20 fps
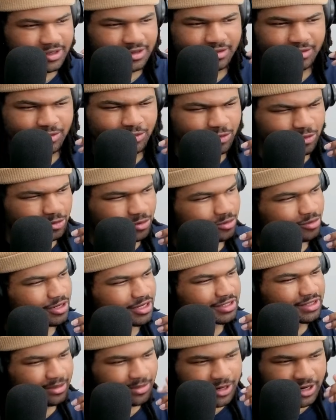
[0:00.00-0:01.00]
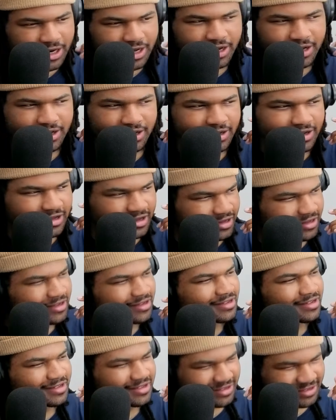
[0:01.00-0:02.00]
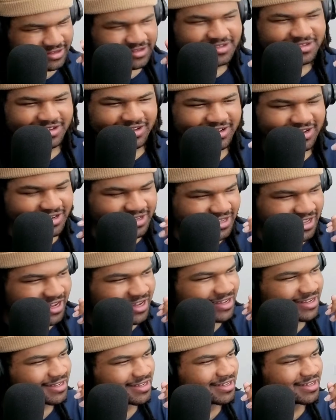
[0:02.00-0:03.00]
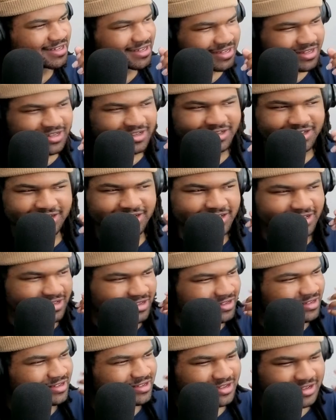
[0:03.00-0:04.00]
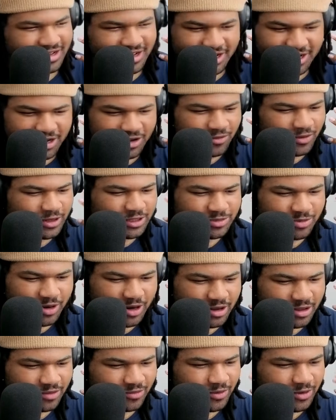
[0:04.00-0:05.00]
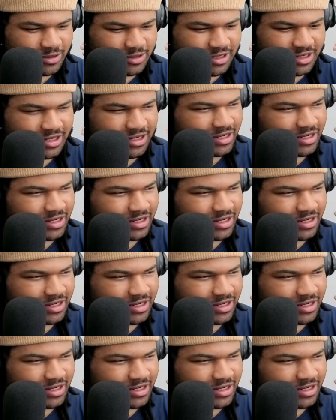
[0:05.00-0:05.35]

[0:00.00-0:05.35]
Ooh, that's something in there? I like that. I love how I spread out the vocals on.